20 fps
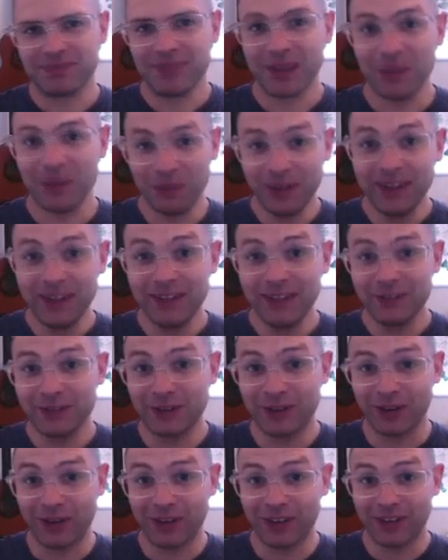we have
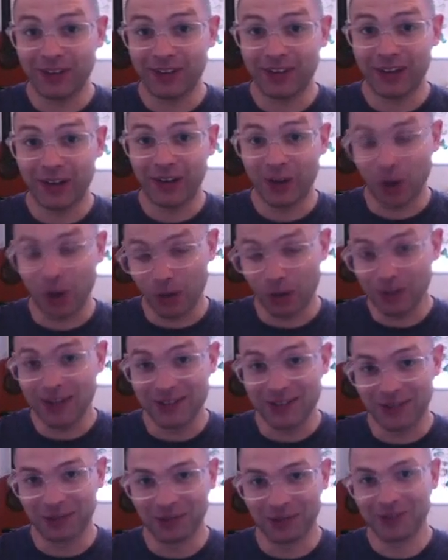got a
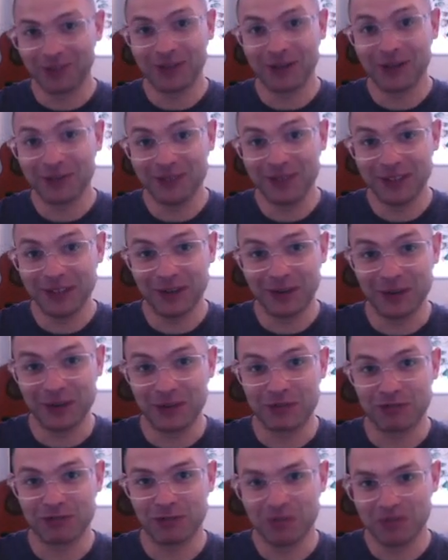comment on one of our
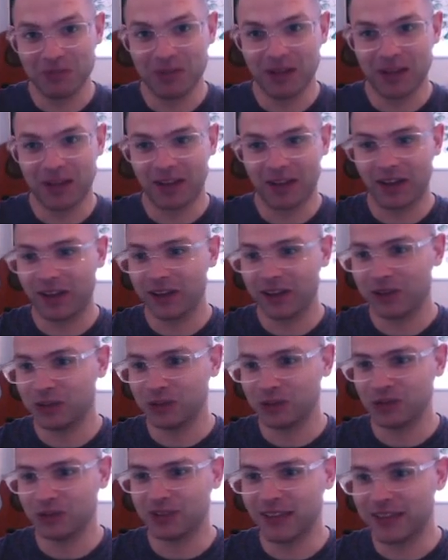videos from a guy
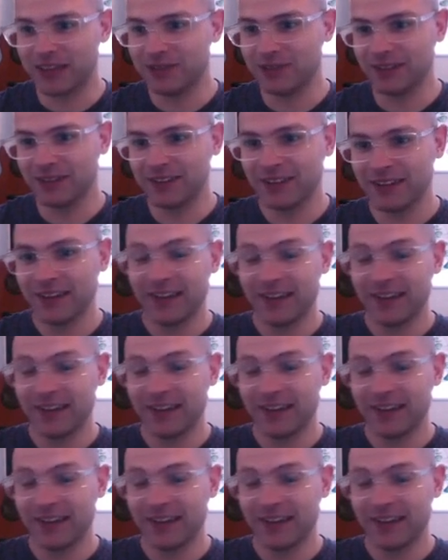called David.